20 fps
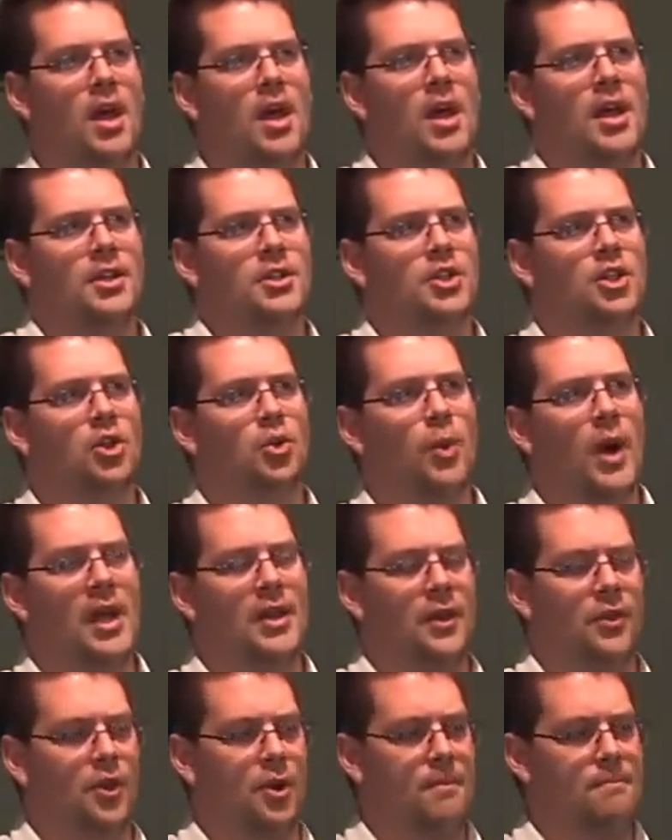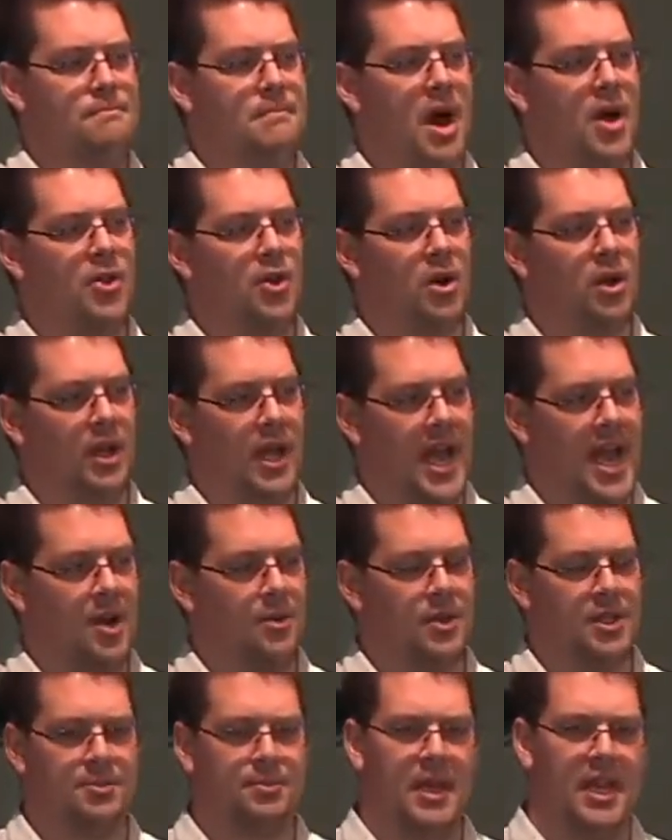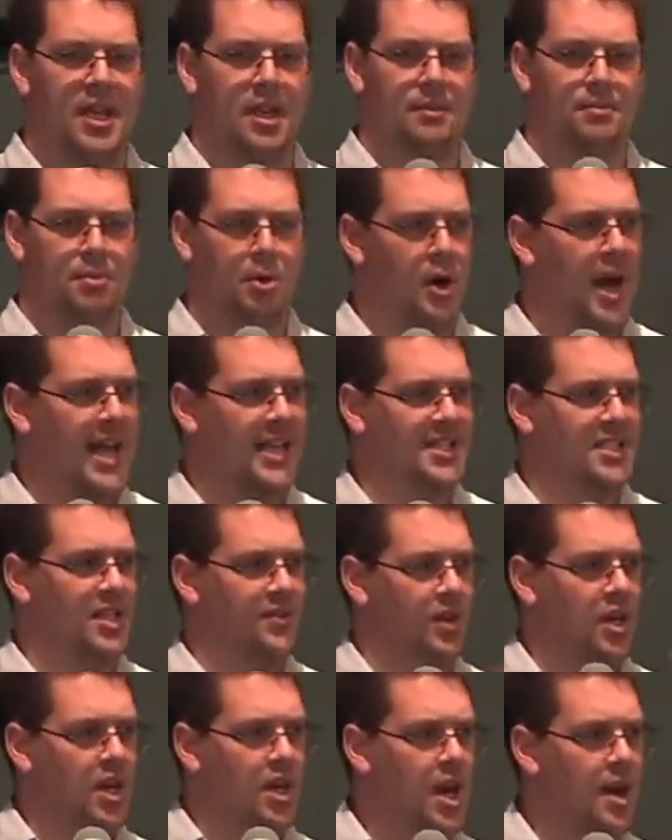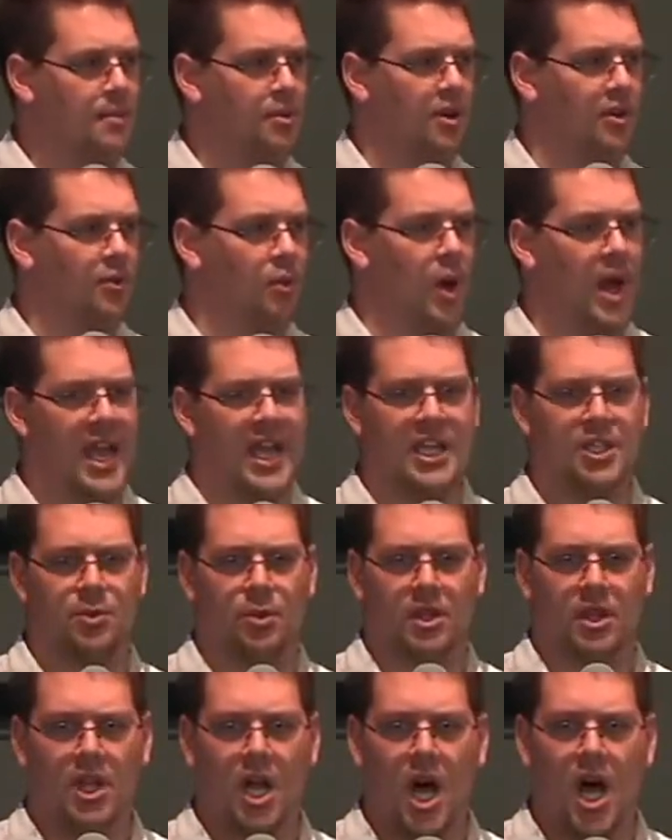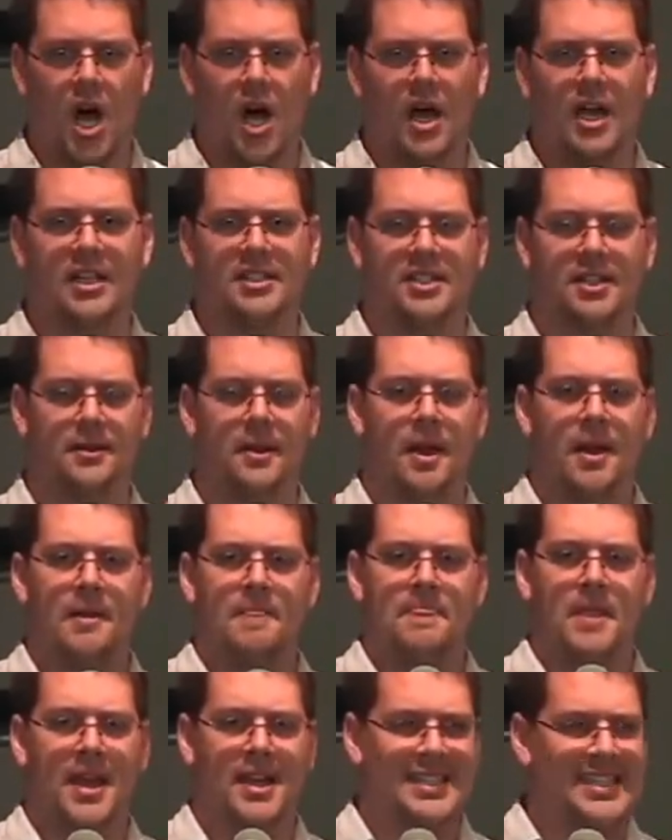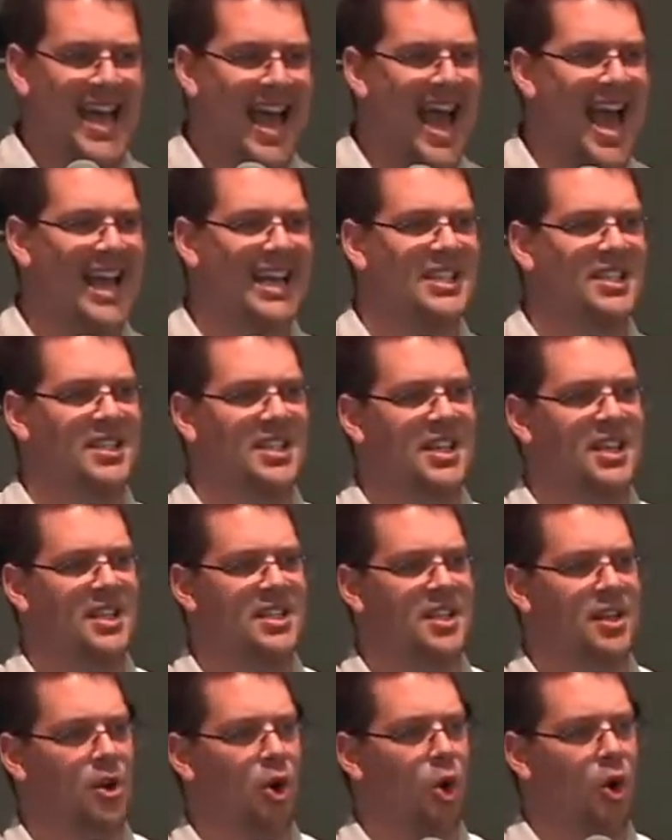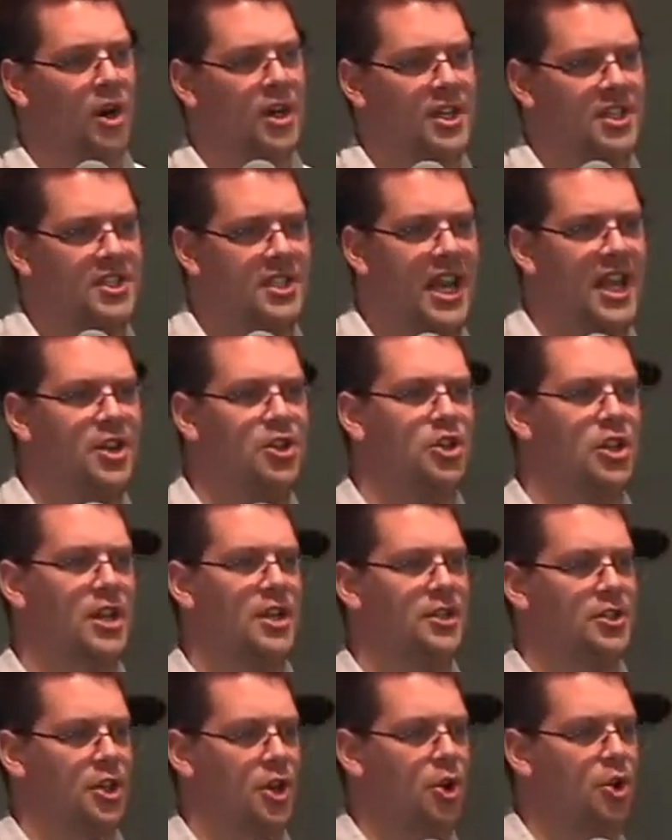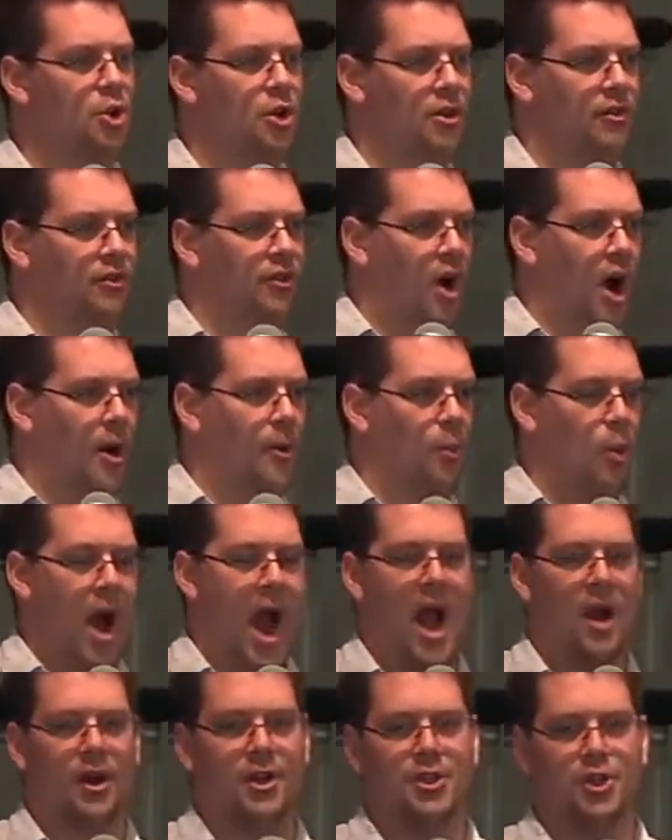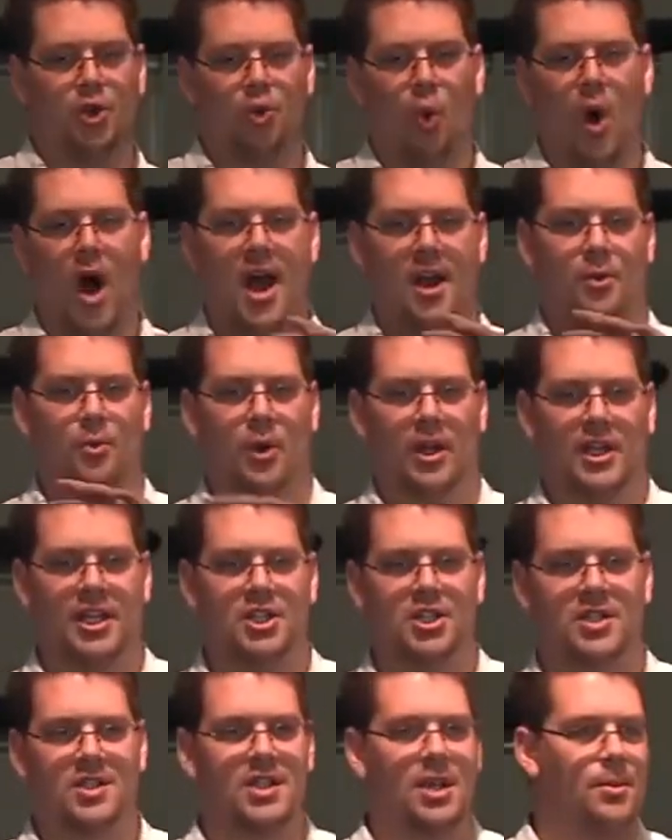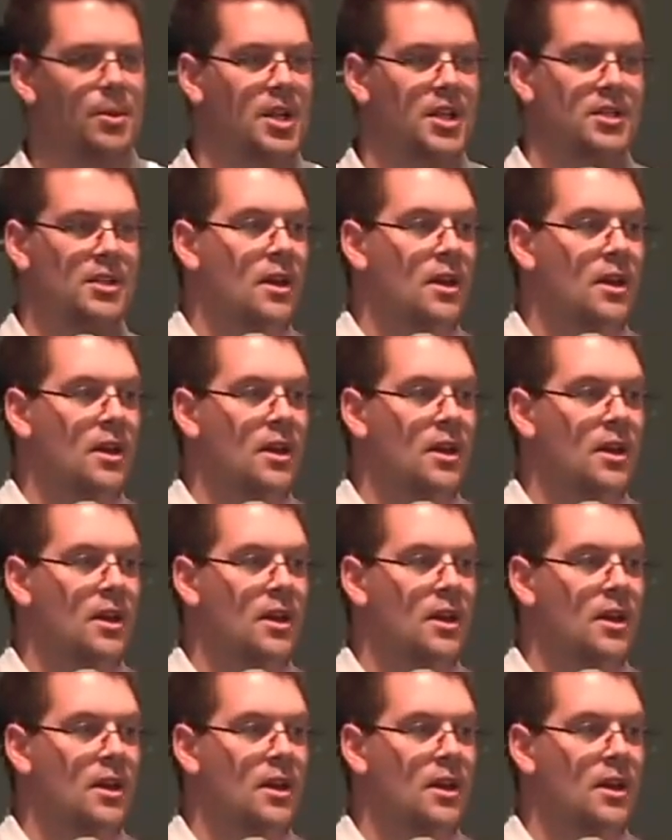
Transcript: to the way that their motherland was being oppressive in a number of ways, with laws and taxes and organizations and who could farm where and do what, and religious liberties,